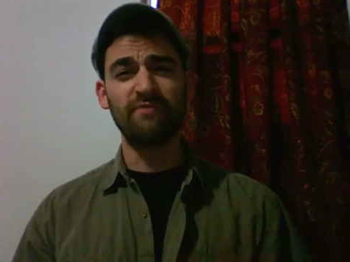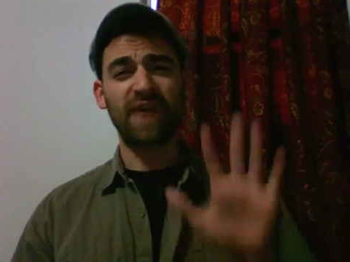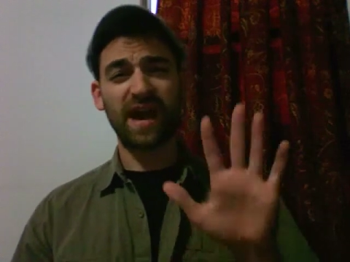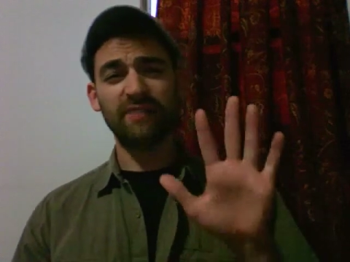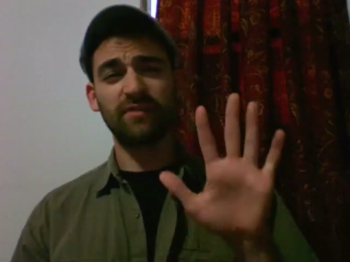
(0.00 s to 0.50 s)

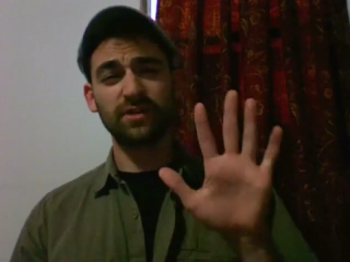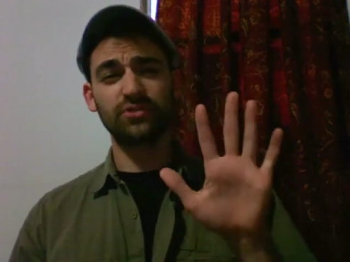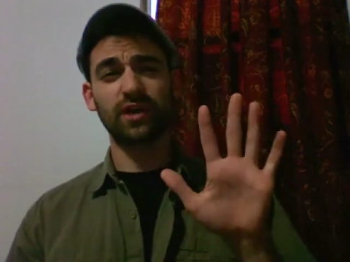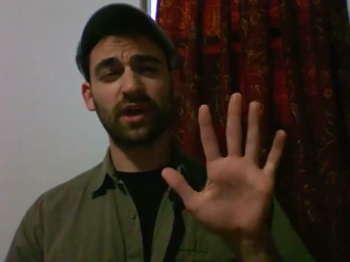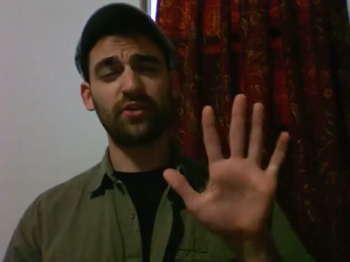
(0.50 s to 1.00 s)

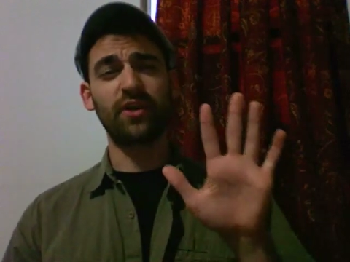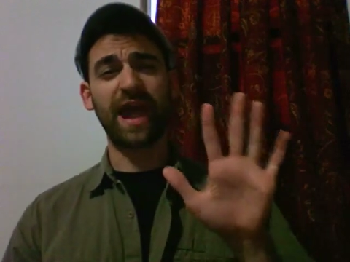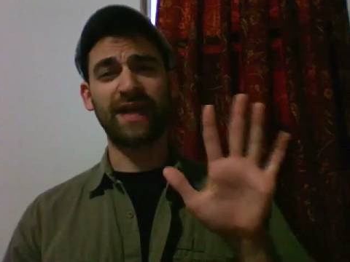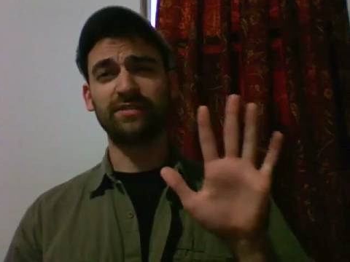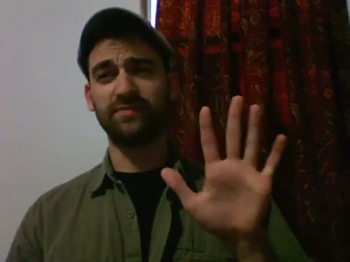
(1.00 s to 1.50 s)
500 other
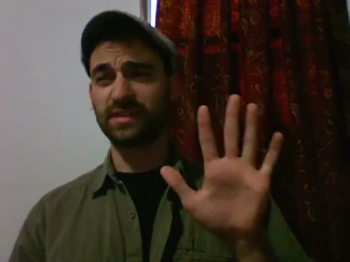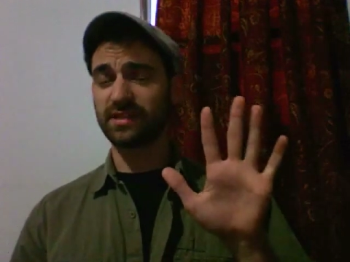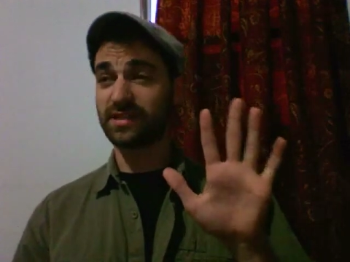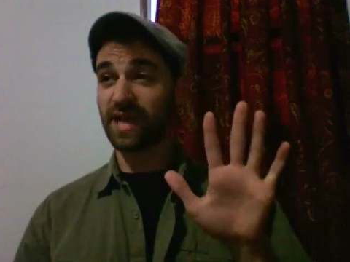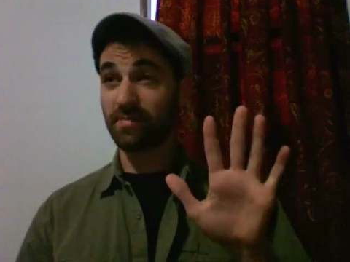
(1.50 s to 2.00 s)
activists
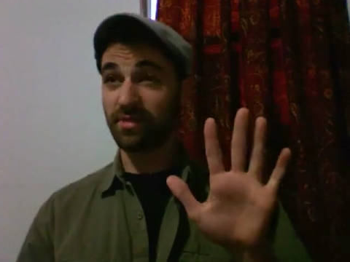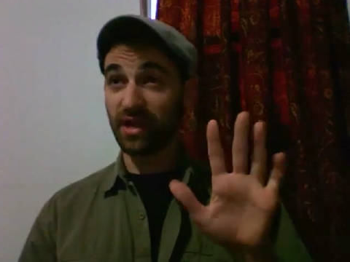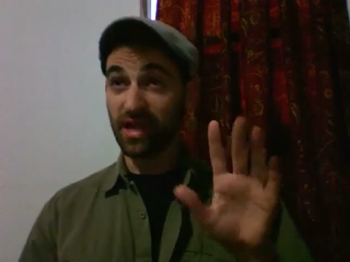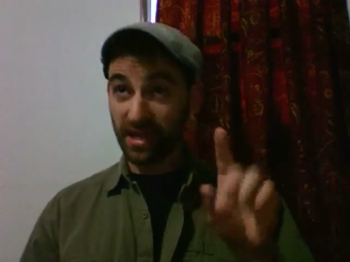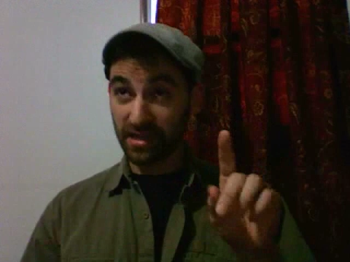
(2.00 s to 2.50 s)
atop
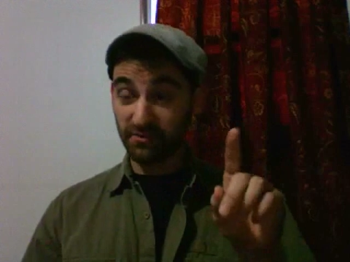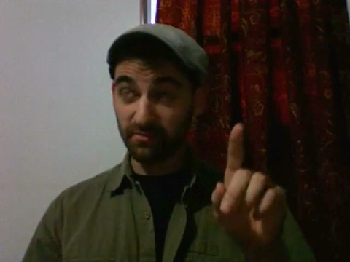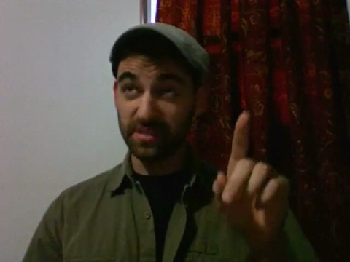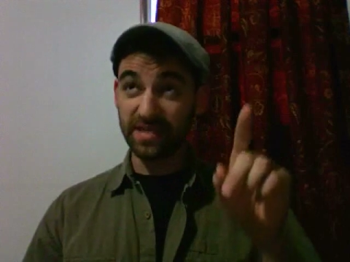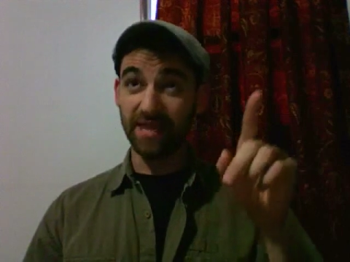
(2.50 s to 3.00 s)
the
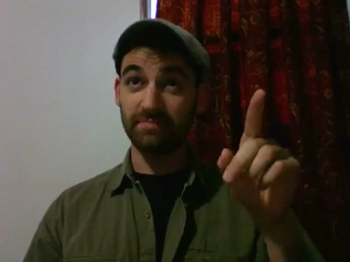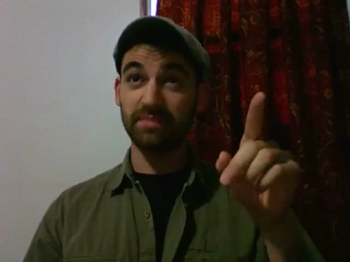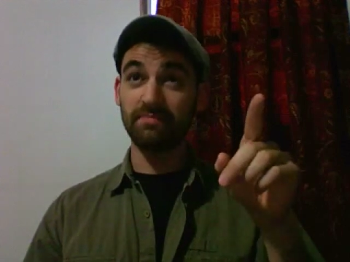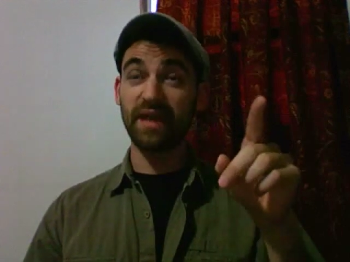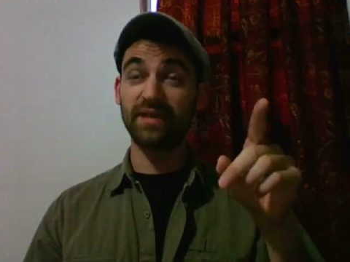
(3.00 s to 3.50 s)
infamous
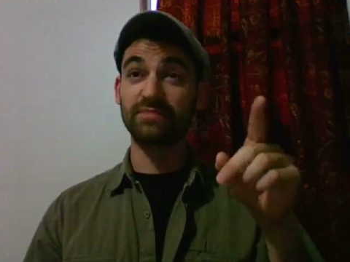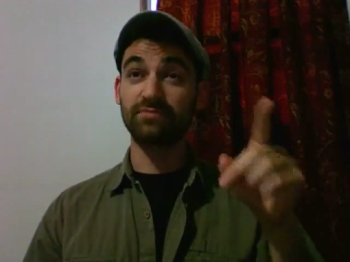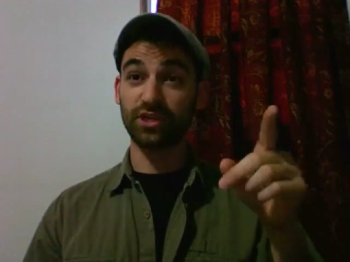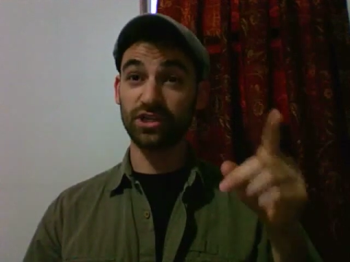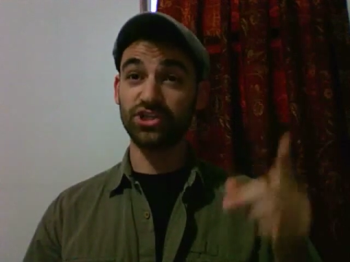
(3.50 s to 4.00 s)
Edmund Pettus
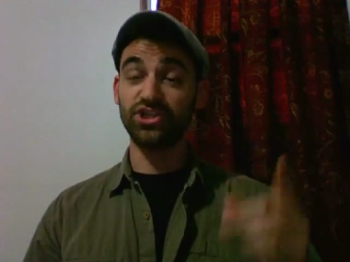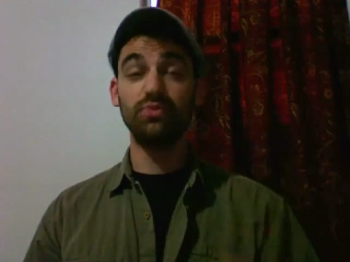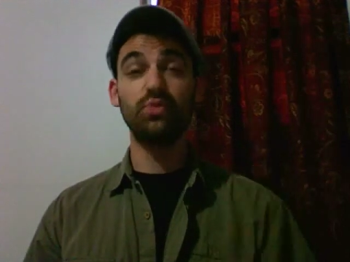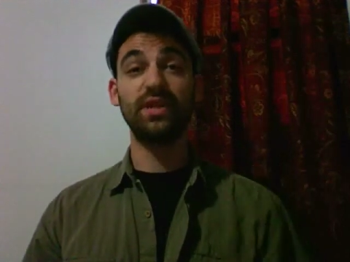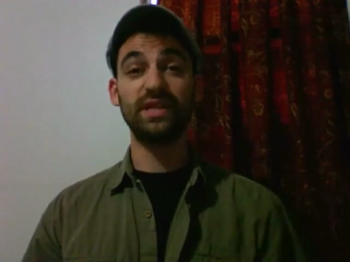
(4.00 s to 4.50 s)
Bridge. She
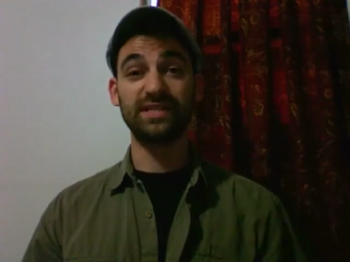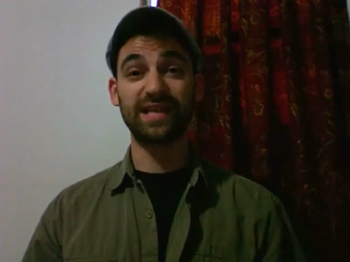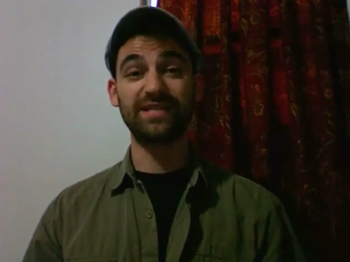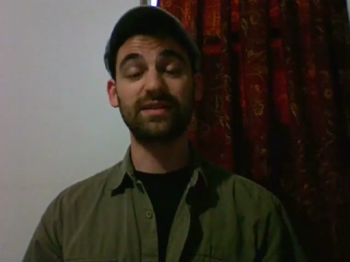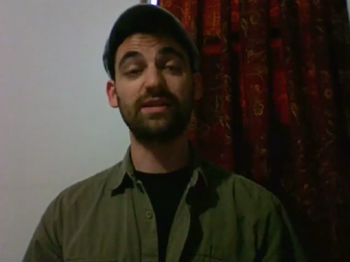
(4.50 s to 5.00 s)
witnessed
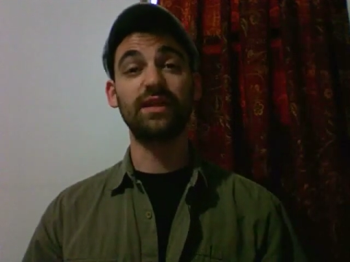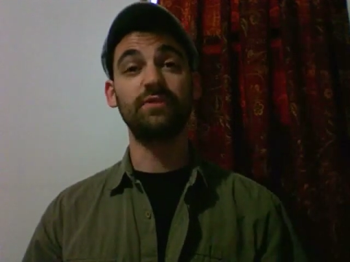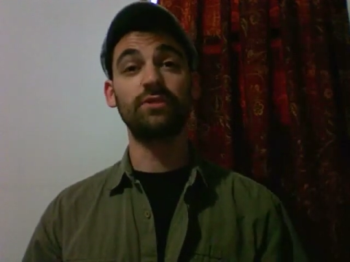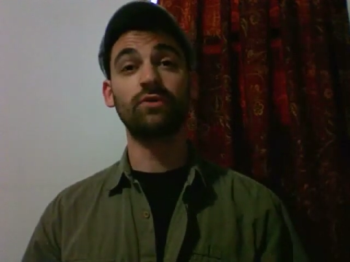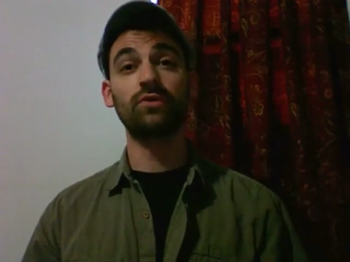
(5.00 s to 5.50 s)
as an
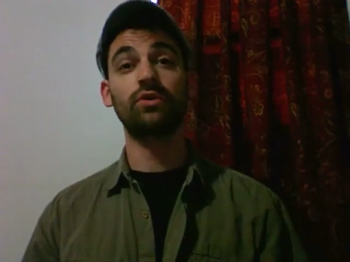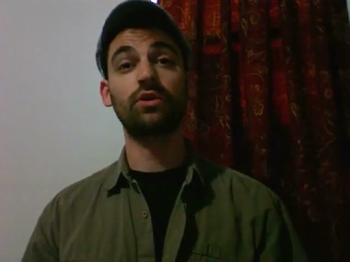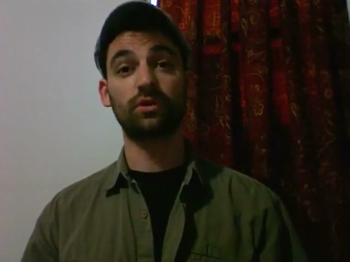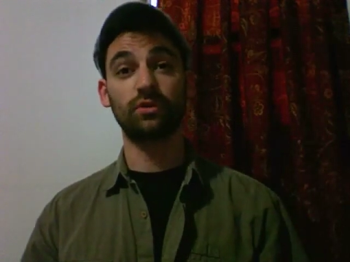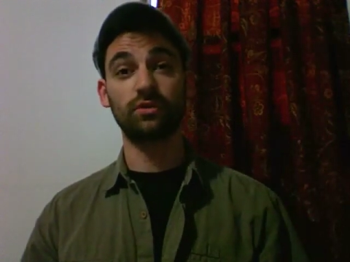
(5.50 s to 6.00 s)
11-year-old
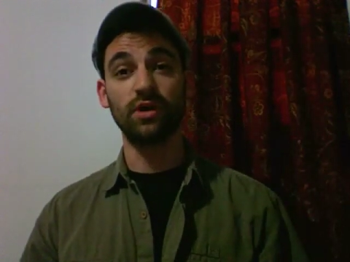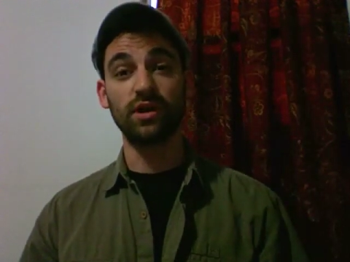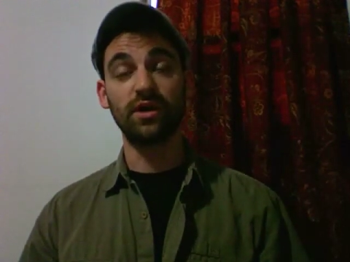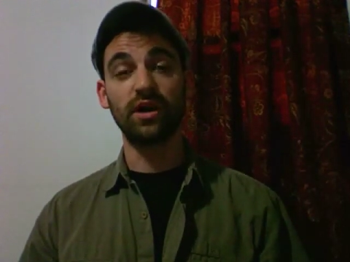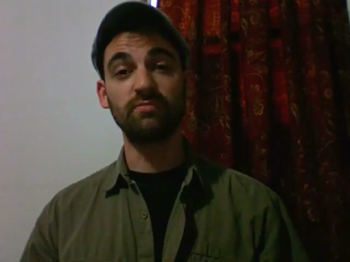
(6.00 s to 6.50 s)
girl
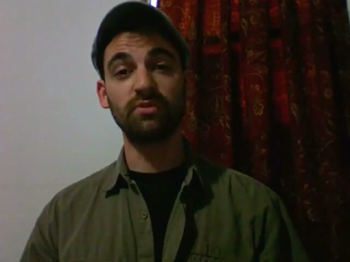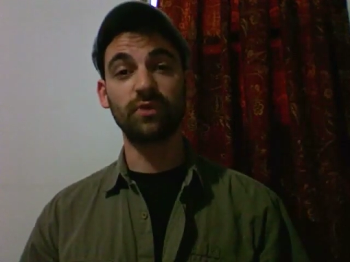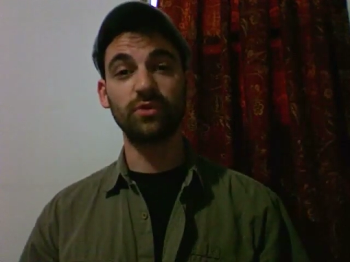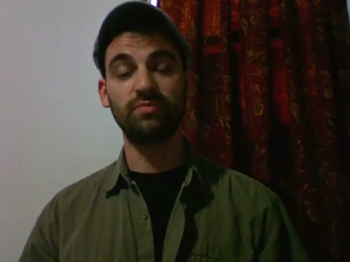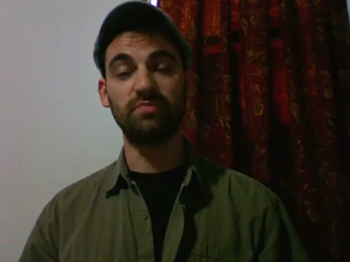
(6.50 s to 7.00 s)
the
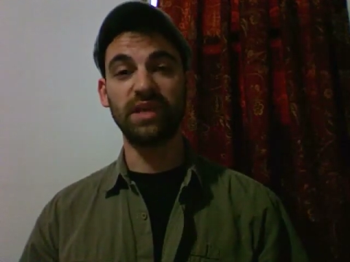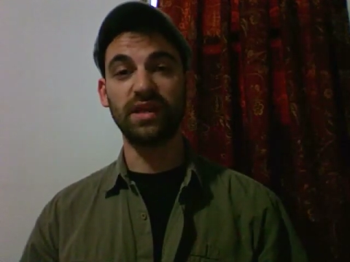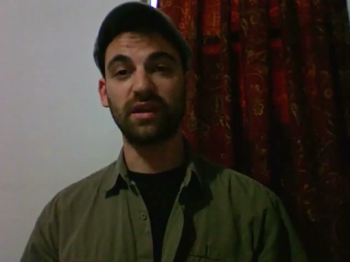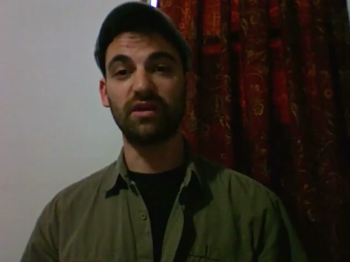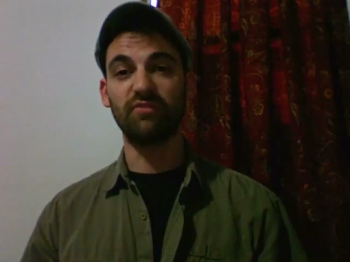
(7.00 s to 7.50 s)
unprovoked
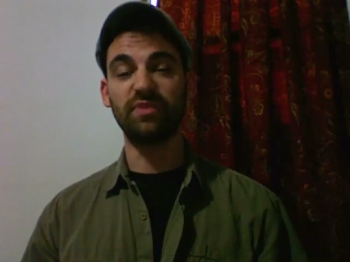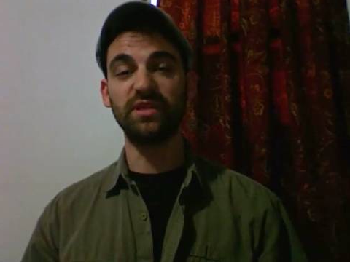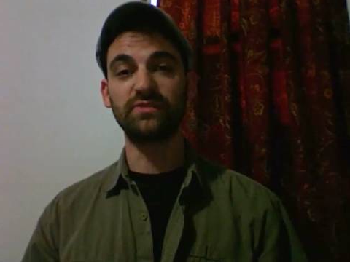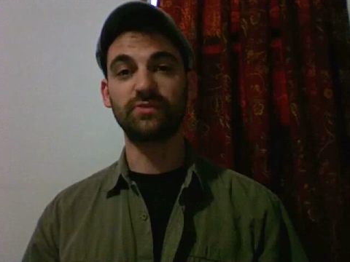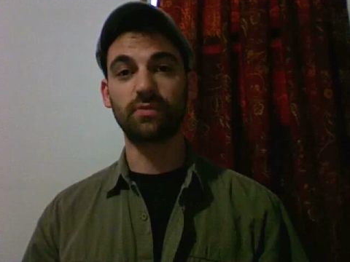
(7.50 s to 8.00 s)
beating of
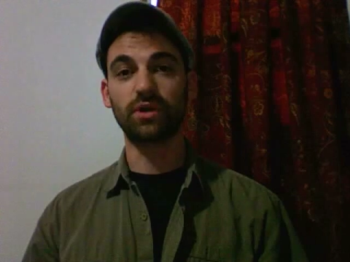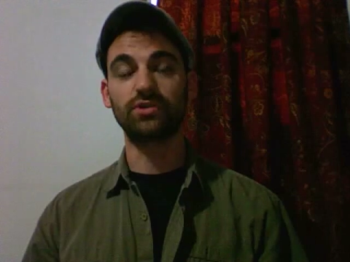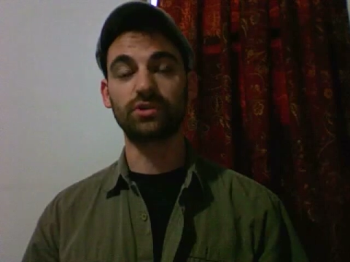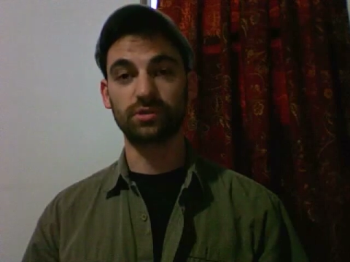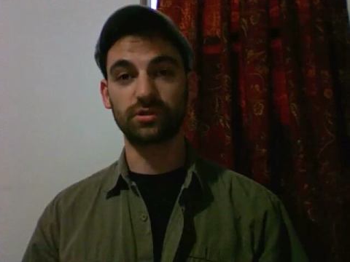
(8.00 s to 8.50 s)
peaceful
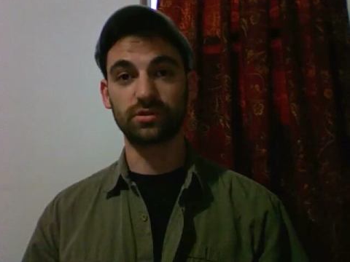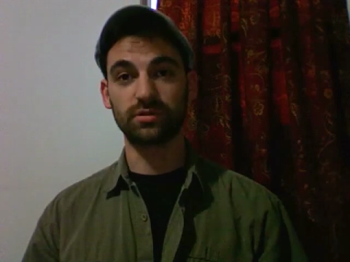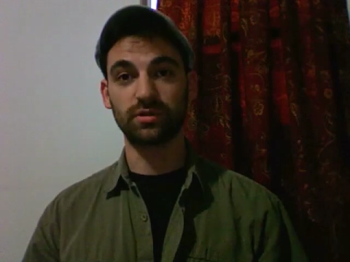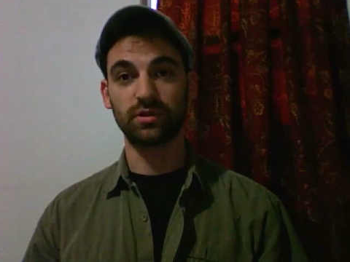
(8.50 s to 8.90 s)
marchers.